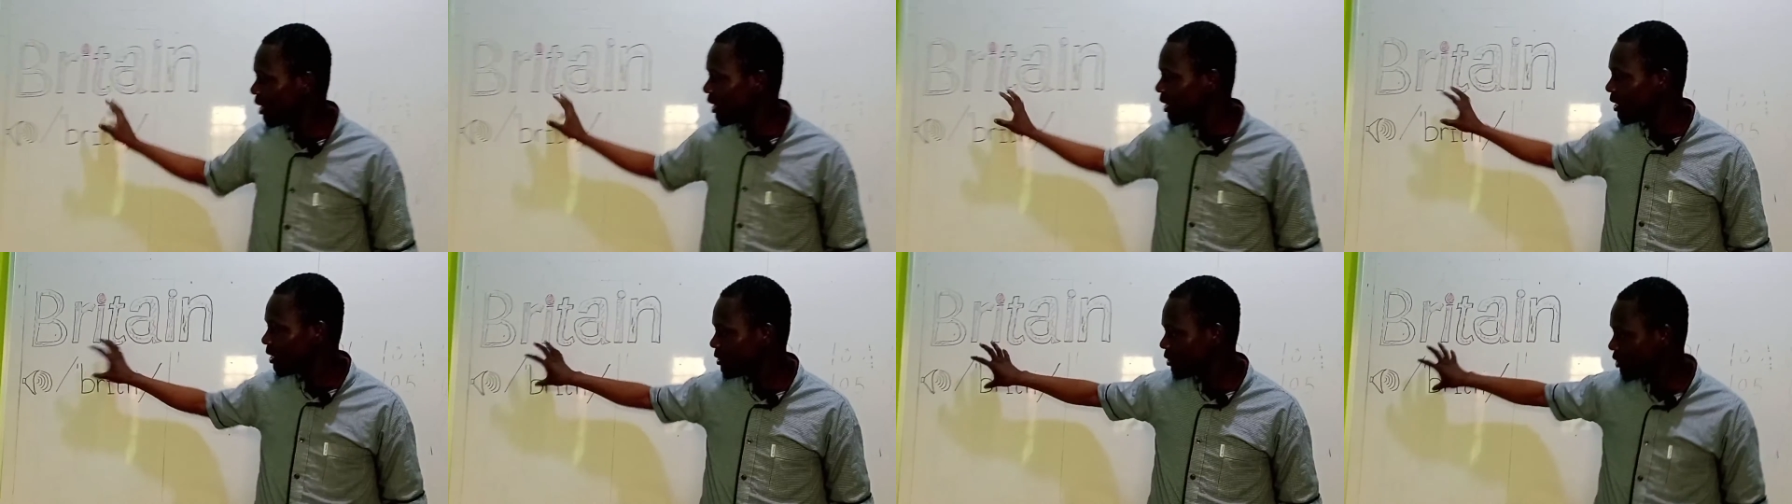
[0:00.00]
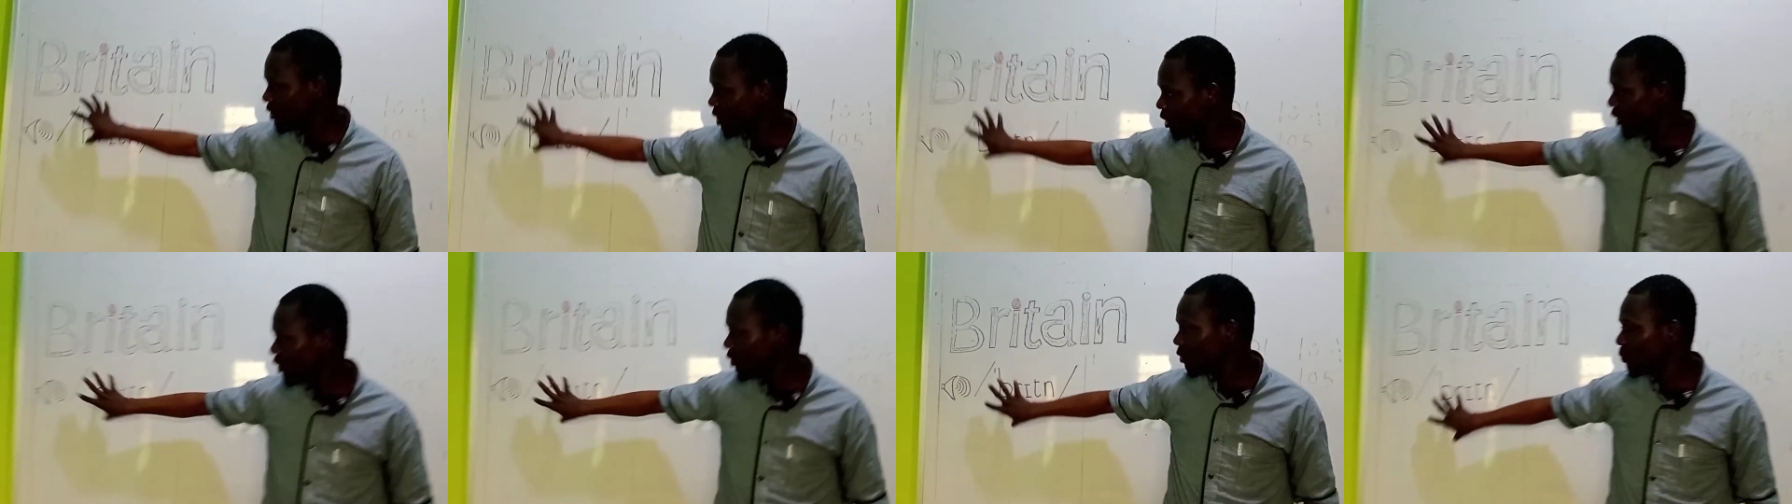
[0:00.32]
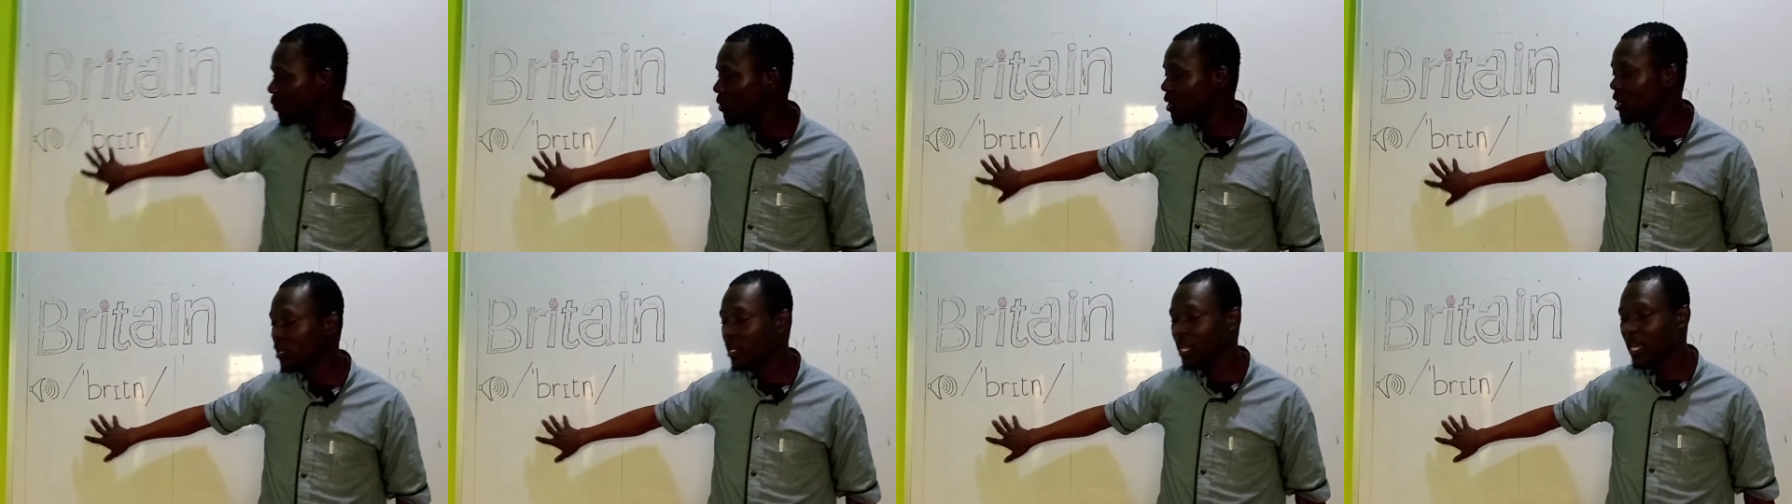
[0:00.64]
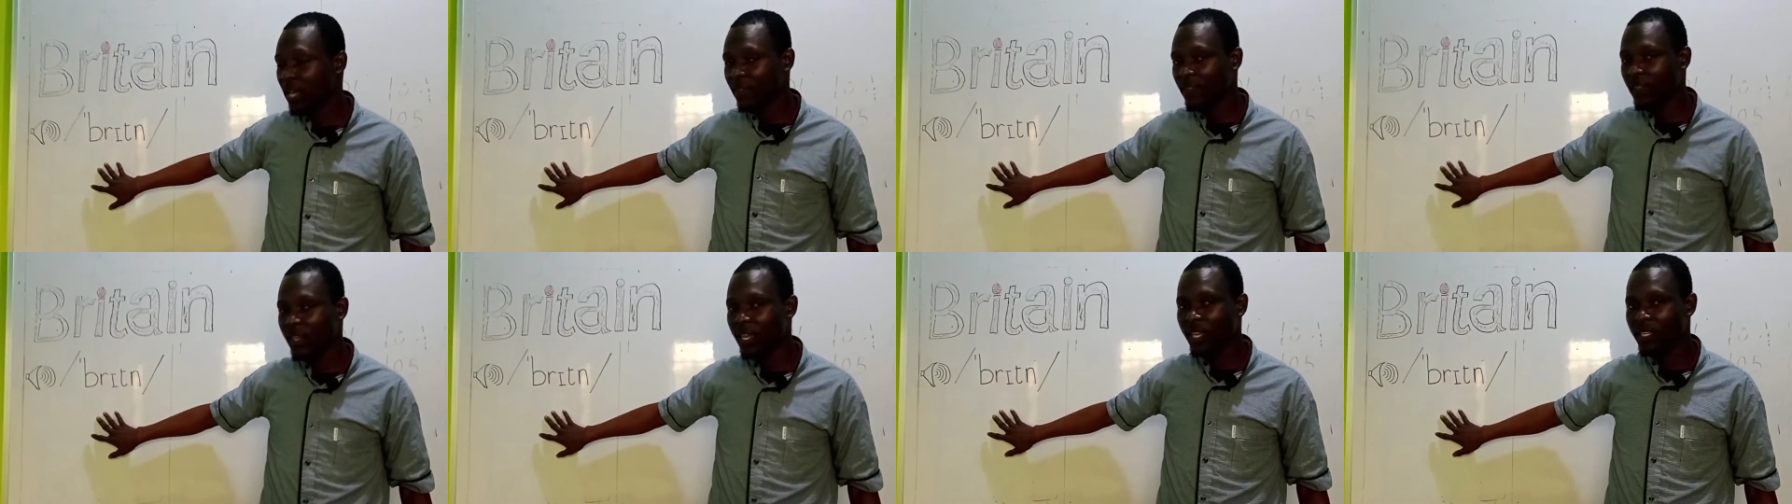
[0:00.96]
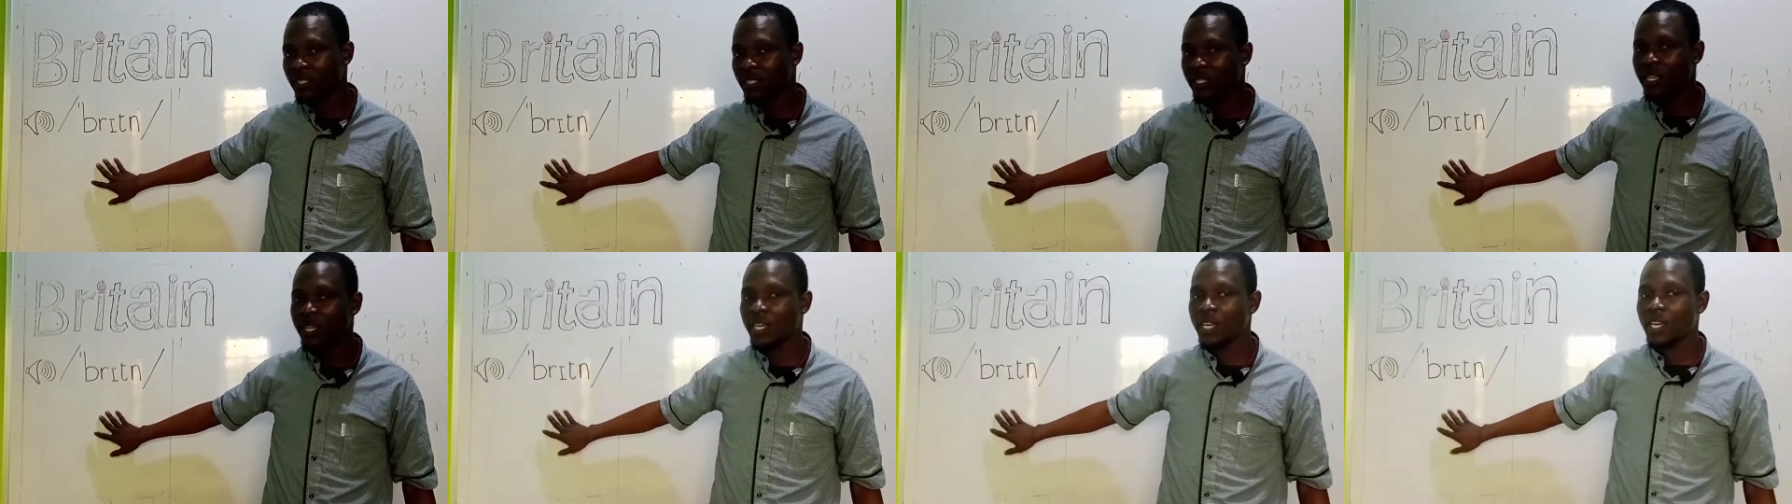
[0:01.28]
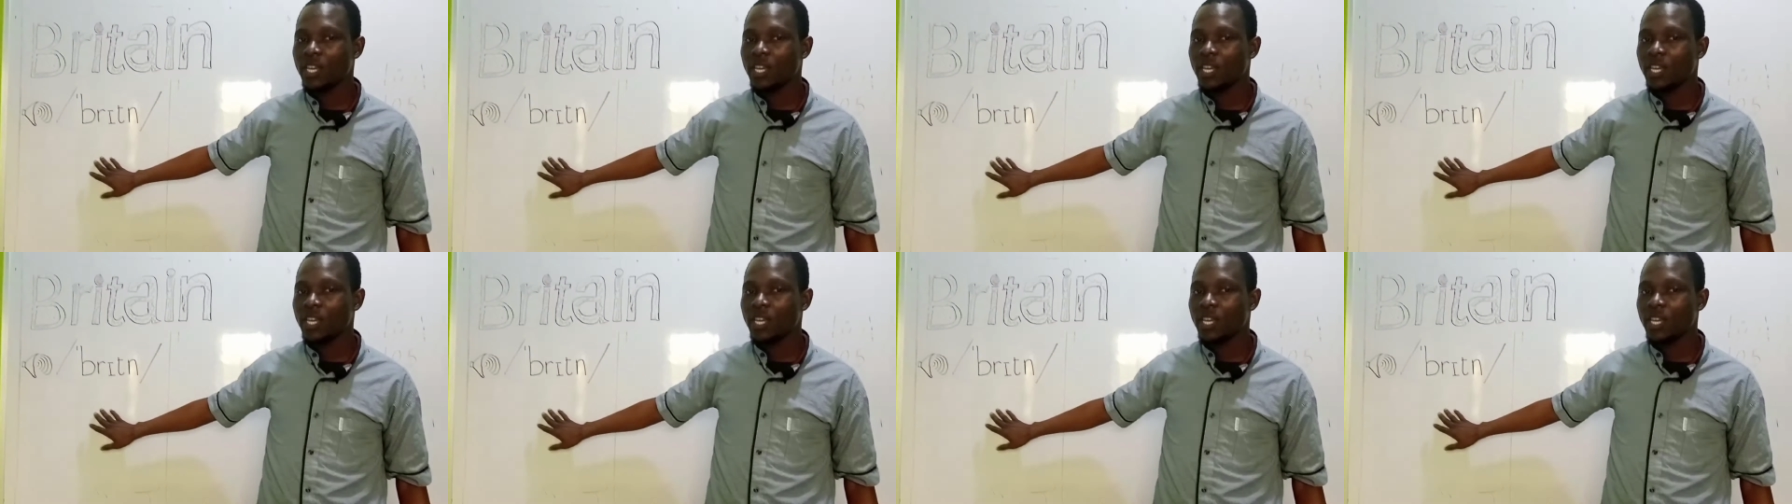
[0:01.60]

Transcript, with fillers: a single word like this,